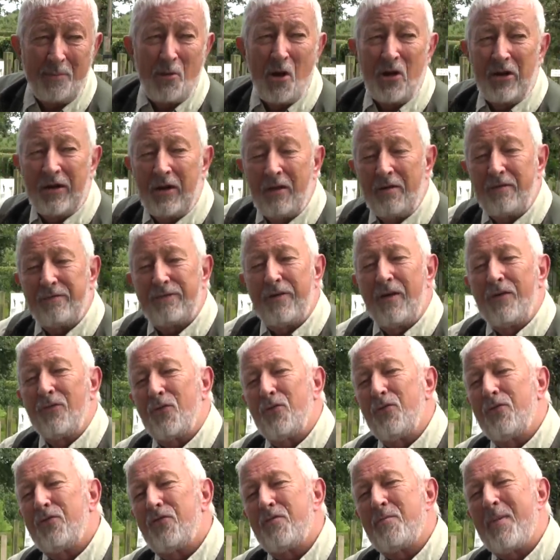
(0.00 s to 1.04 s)
might get a phone
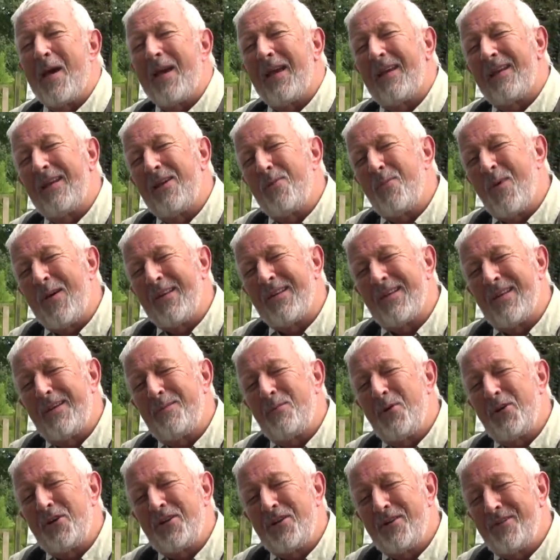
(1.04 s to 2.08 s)
call from Anglia one day,
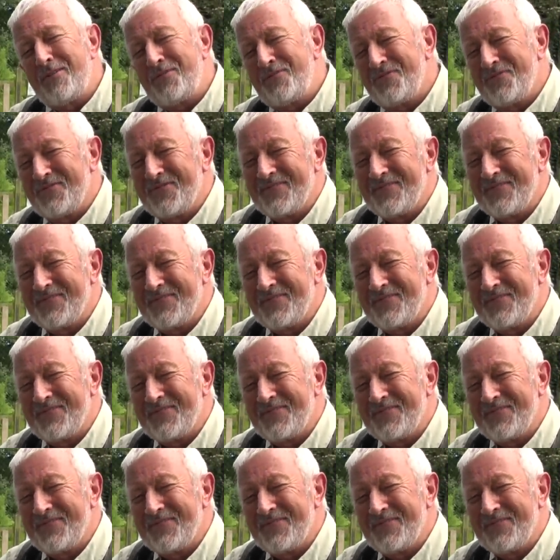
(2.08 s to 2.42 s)
mightn't I?